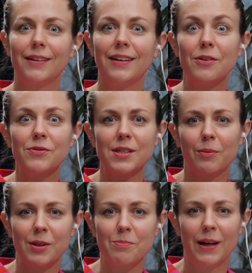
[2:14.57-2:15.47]
give
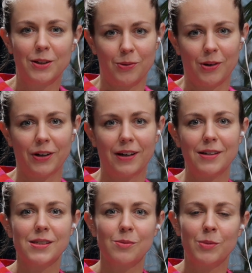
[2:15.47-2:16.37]
something back to our
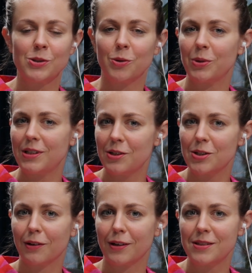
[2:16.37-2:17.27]
customers or
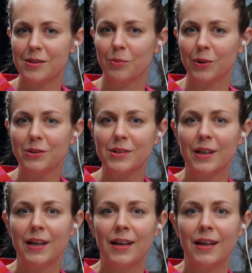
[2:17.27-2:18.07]
potential customers,